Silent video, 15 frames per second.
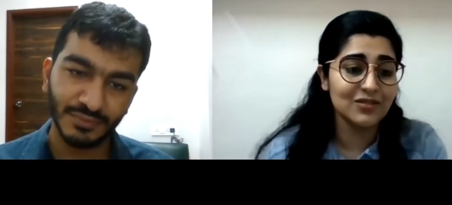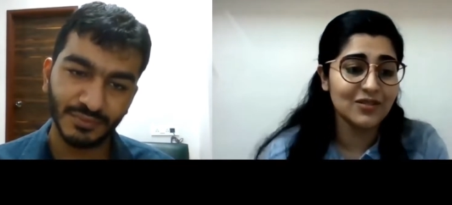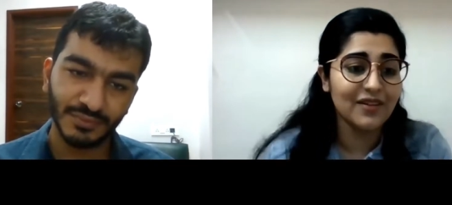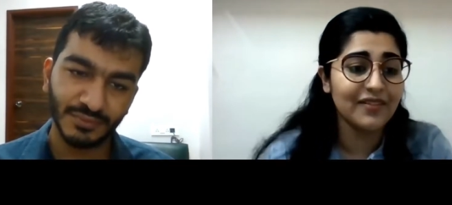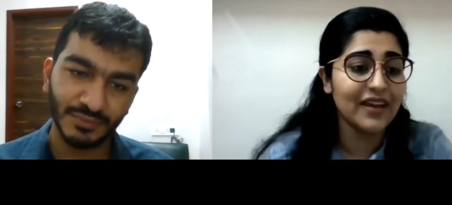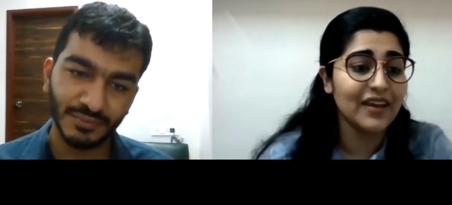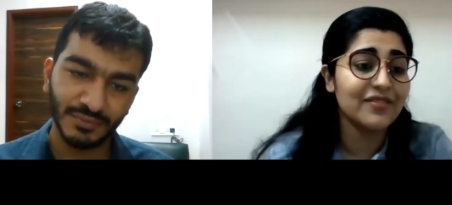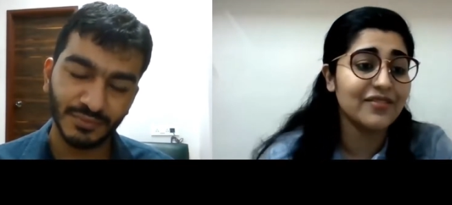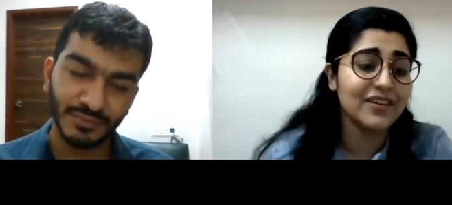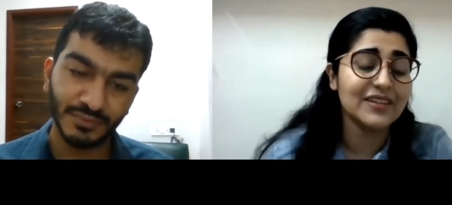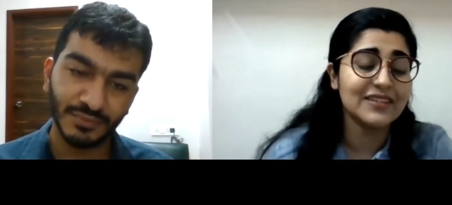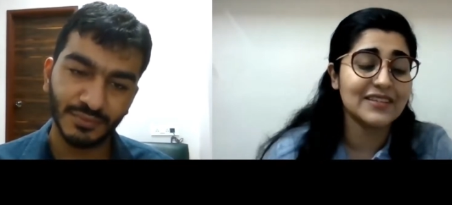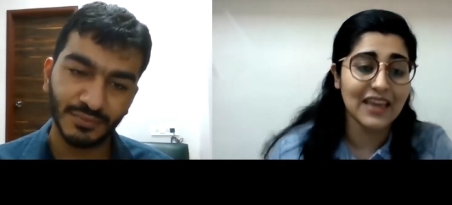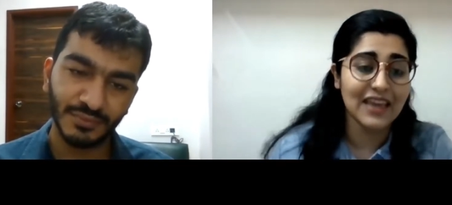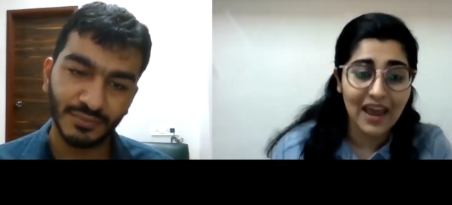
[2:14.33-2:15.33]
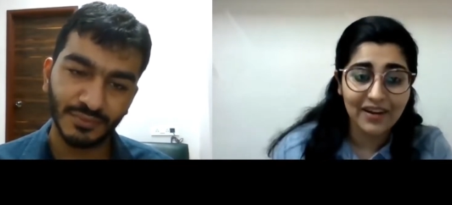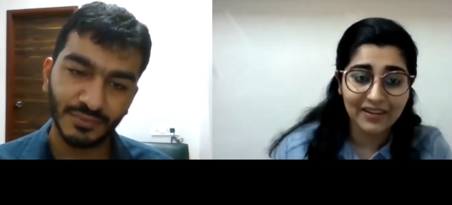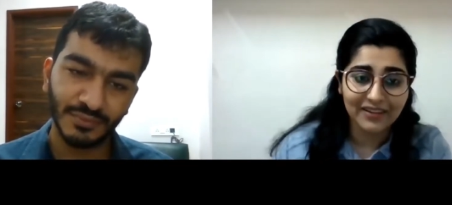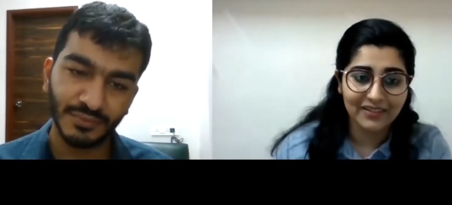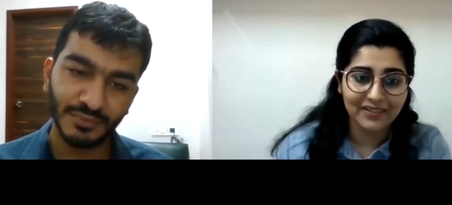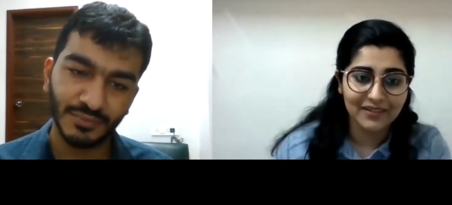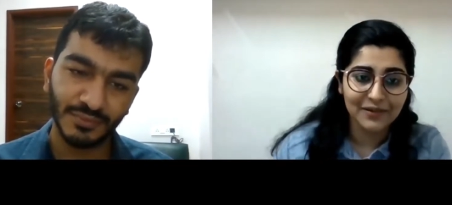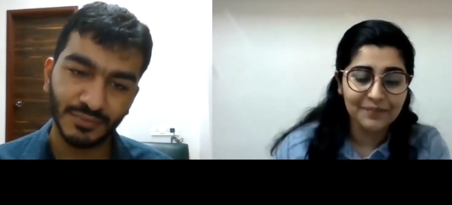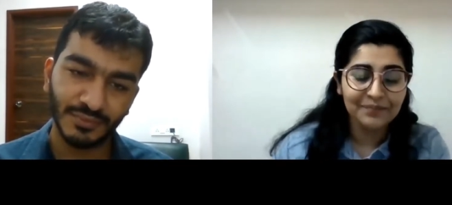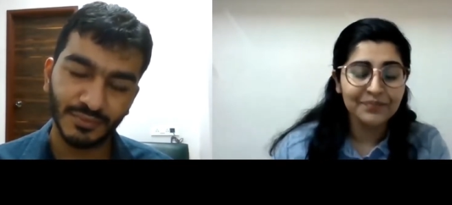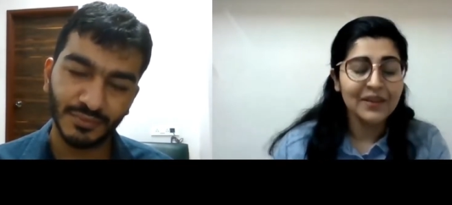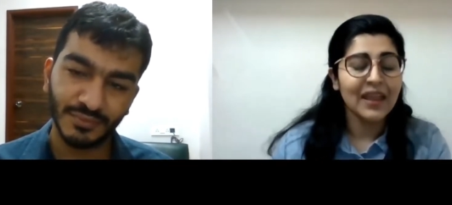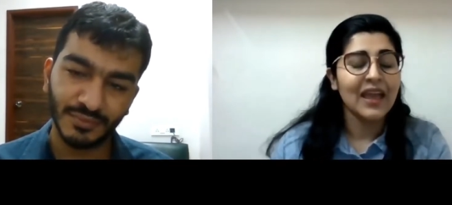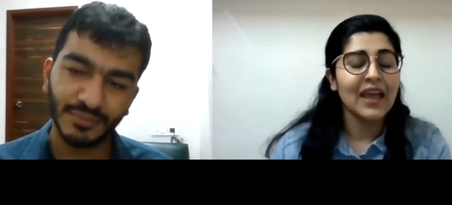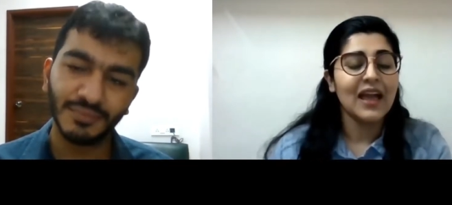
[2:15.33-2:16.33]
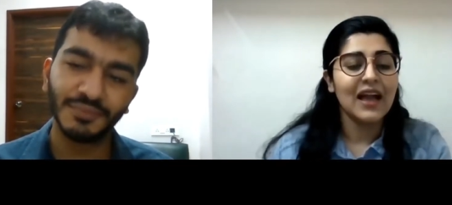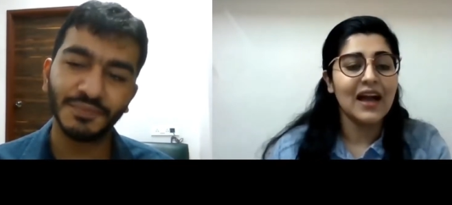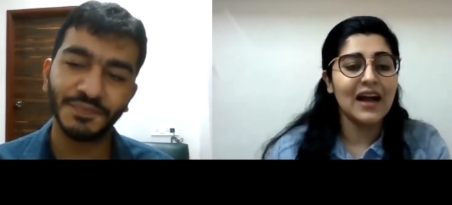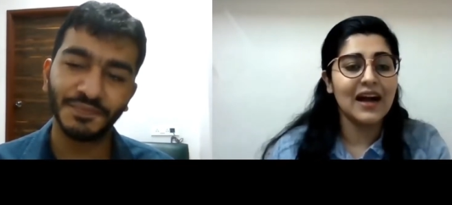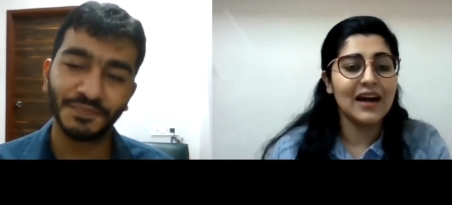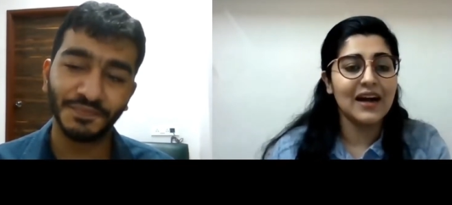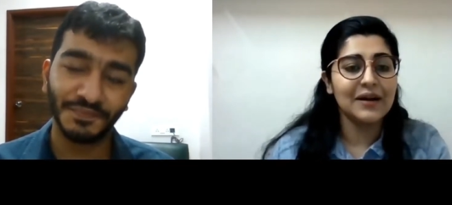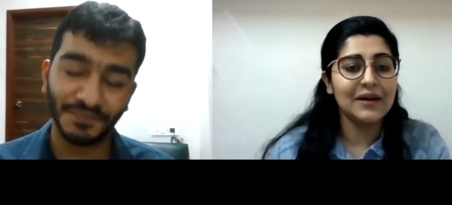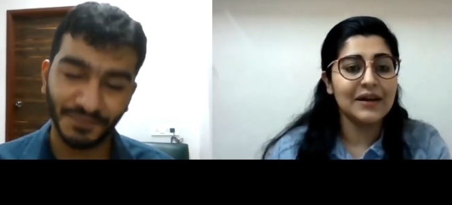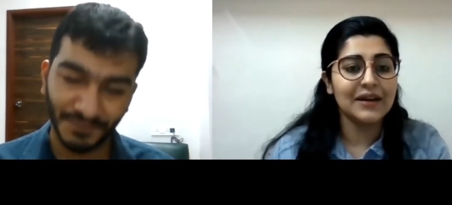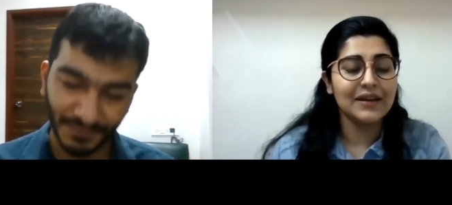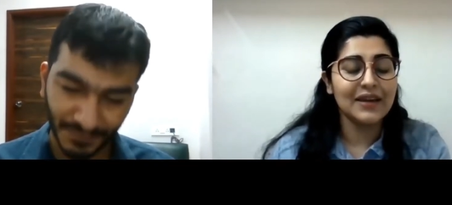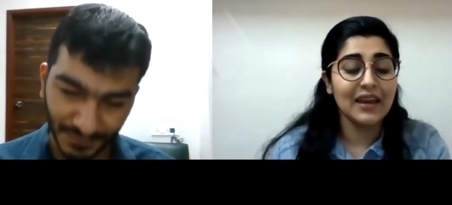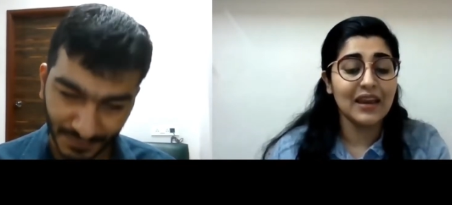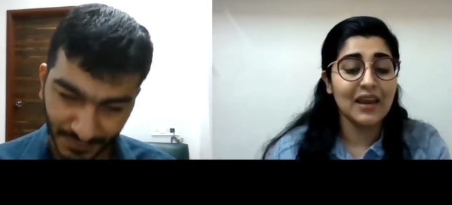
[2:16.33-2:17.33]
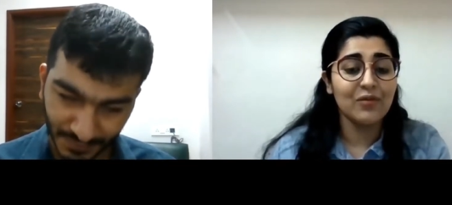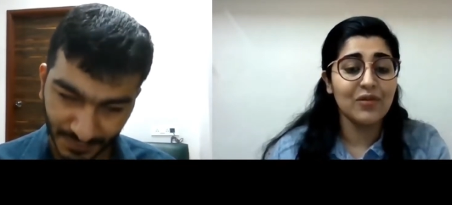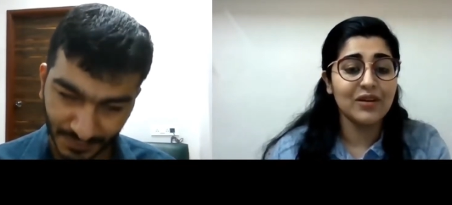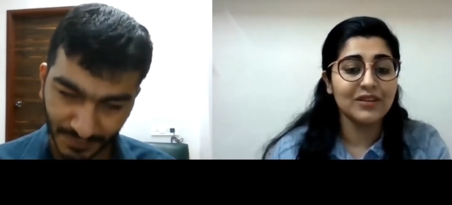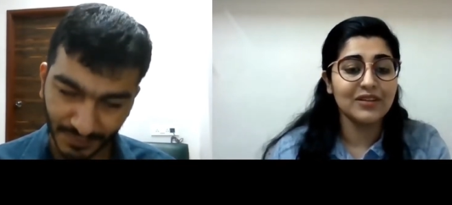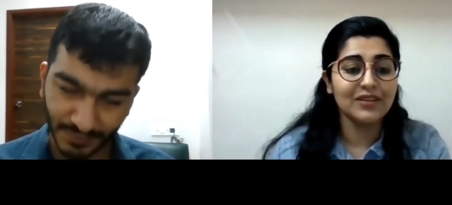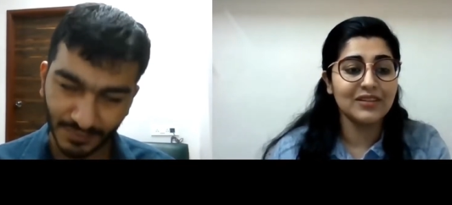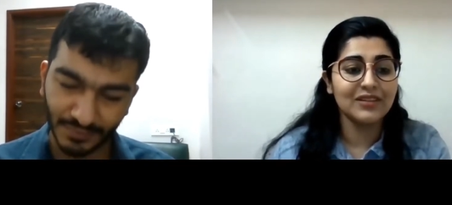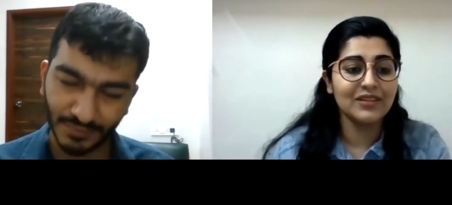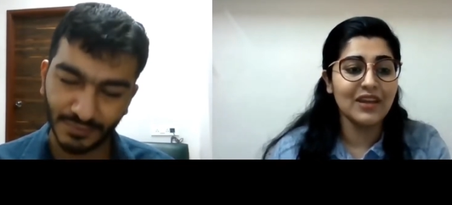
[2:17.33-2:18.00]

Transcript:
Speaker 1: to our very first character. Uh, and I want to just